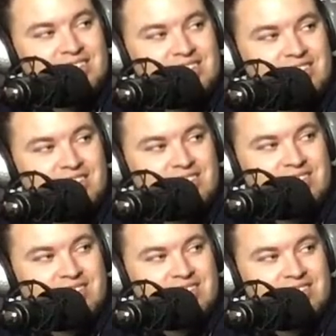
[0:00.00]

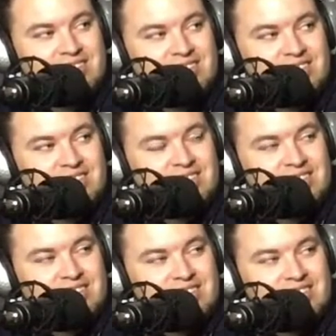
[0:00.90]

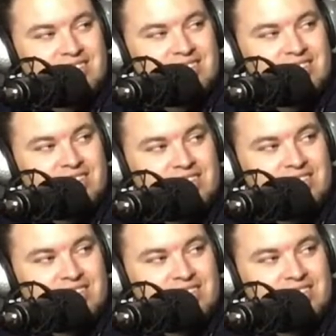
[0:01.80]
The person shown says nothing.